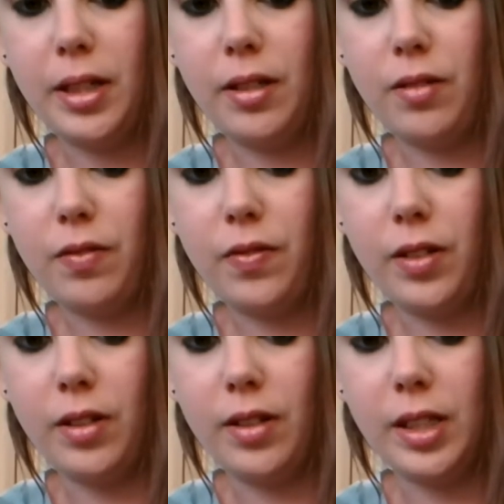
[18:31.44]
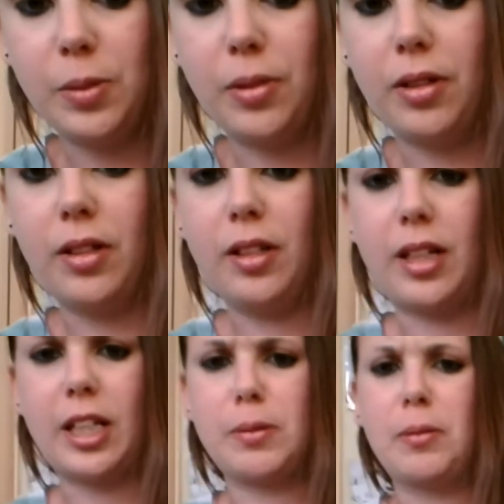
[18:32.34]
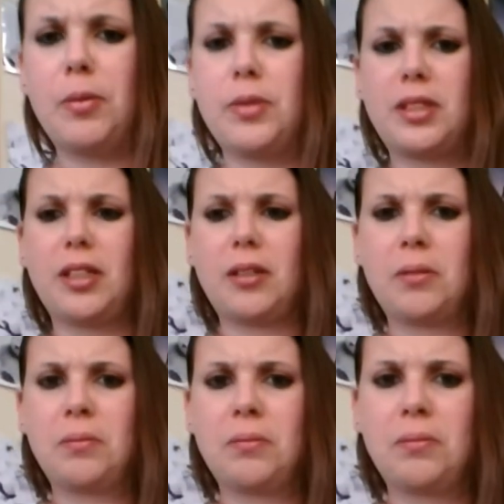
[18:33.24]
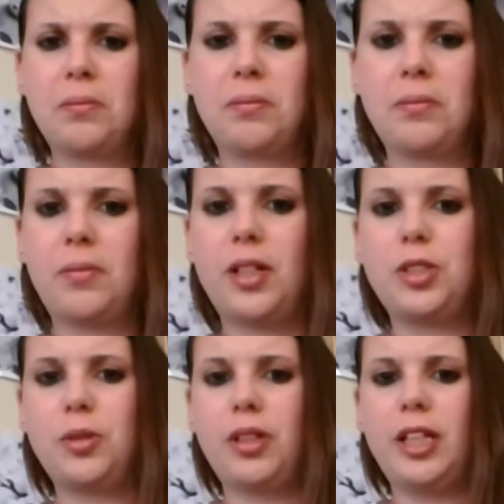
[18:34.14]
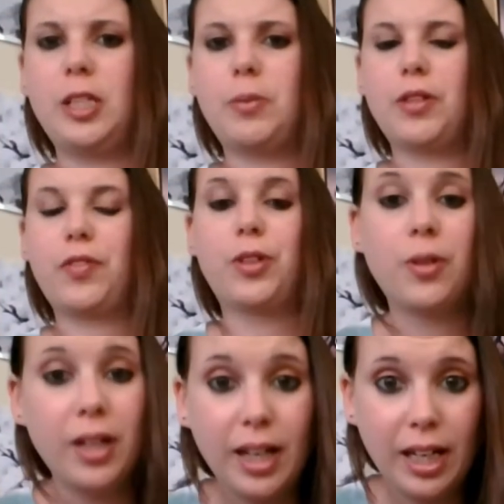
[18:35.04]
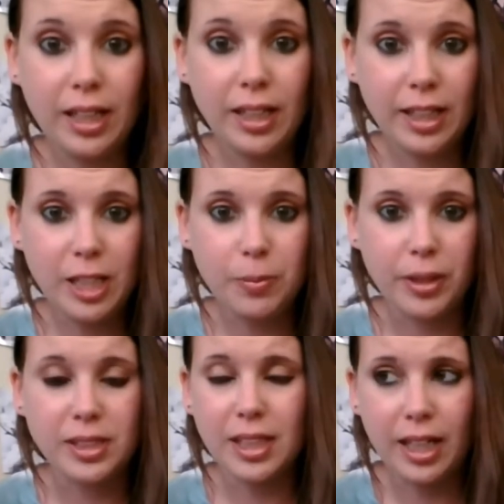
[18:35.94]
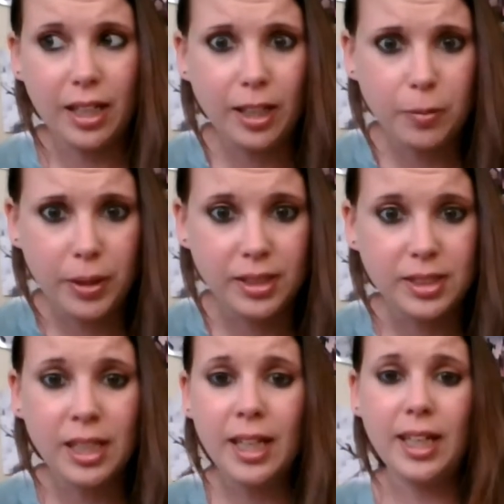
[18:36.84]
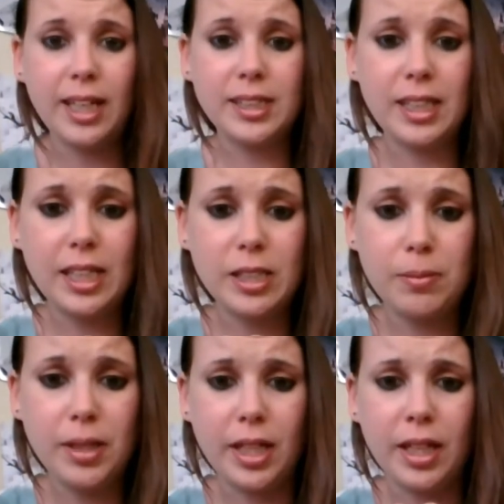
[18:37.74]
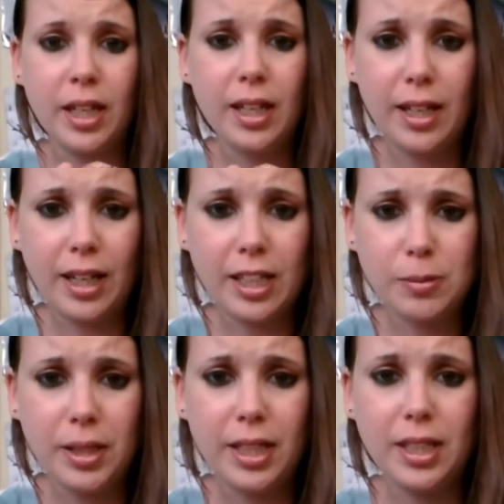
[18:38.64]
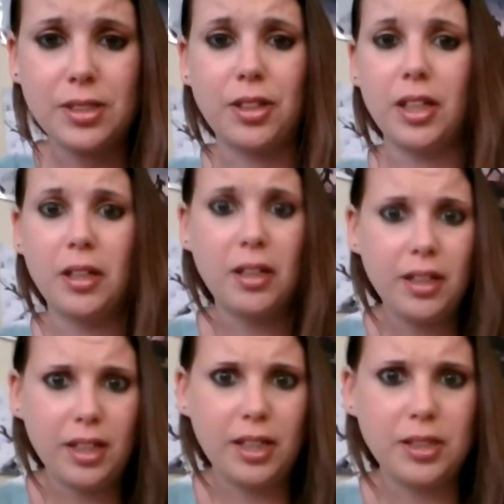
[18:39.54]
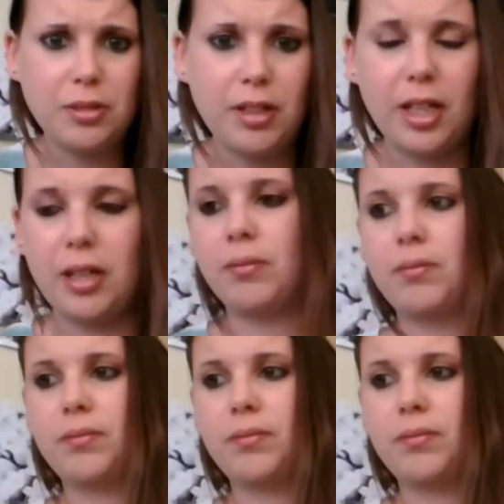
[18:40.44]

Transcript: pin for this one, and the cast member was like, "Why do you want a ladybird for?" I like ladybirds. I like pins. It's a hidden Mickey. It has Mickeys on it. It's great.